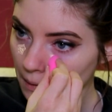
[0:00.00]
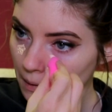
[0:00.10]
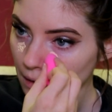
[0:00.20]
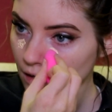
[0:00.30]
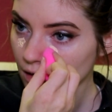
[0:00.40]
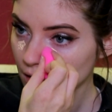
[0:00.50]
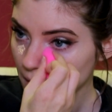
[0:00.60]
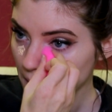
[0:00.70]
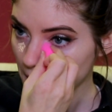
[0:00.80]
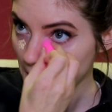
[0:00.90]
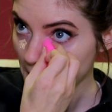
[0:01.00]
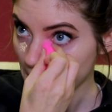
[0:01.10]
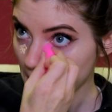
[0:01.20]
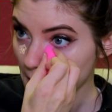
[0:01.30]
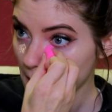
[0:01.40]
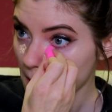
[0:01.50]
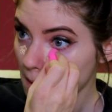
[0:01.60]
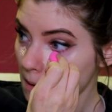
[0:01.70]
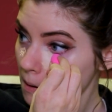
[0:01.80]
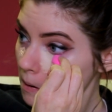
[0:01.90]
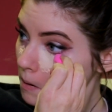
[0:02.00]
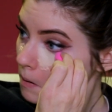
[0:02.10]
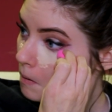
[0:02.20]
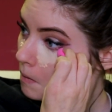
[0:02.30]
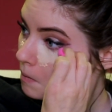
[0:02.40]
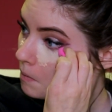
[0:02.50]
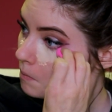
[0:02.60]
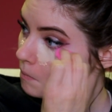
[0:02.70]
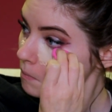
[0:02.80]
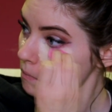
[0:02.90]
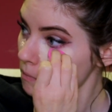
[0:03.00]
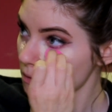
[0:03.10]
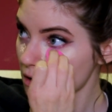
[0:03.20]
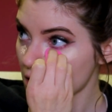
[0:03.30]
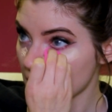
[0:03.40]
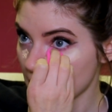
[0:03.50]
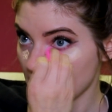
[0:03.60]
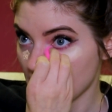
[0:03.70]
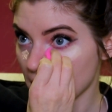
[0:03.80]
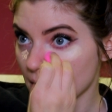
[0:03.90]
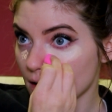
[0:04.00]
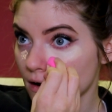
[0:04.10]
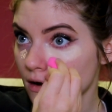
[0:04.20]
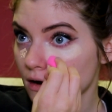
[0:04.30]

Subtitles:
(silence)